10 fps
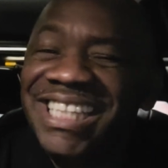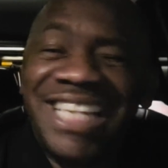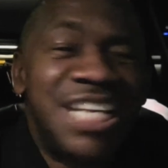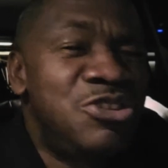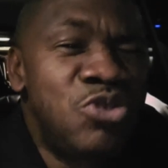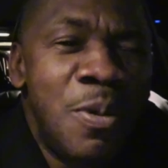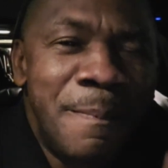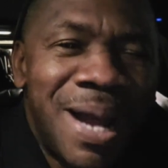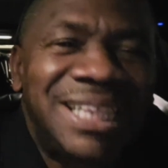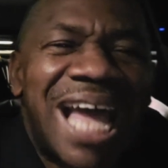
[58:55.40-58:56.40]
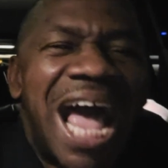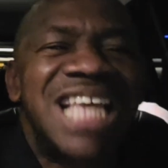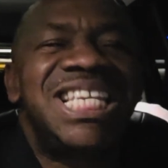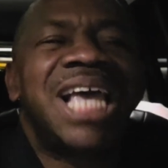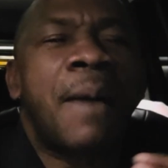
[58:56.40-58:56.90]
there's no man that
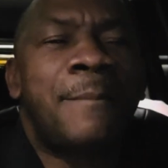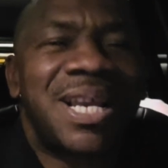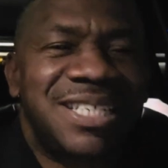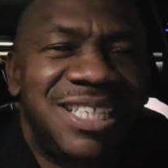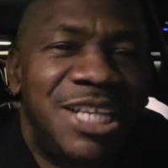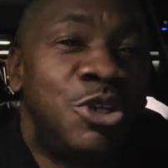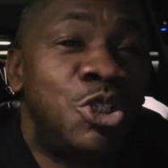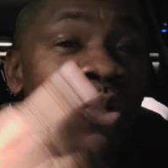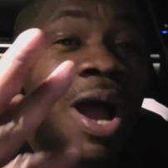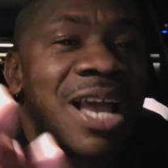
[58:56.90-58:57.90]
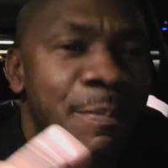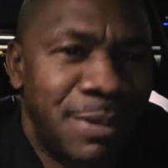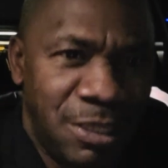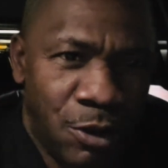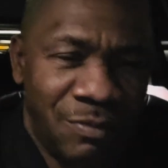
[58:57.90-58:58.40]
has the capacity to show
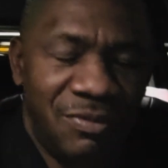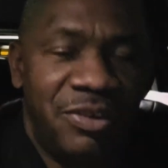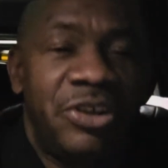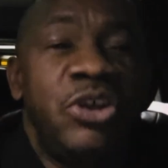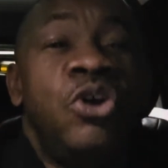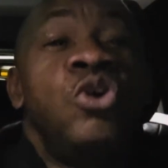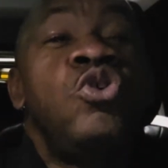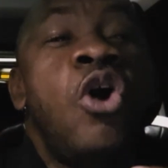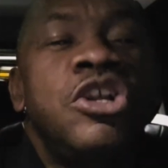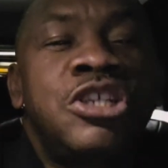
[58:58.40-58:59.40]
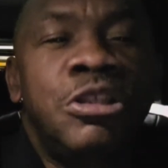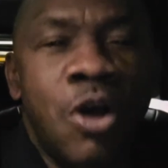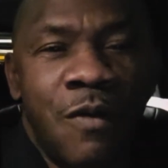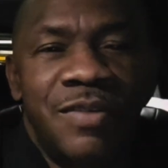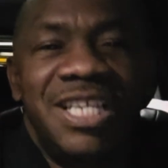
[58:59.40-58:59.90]
agape love. God's love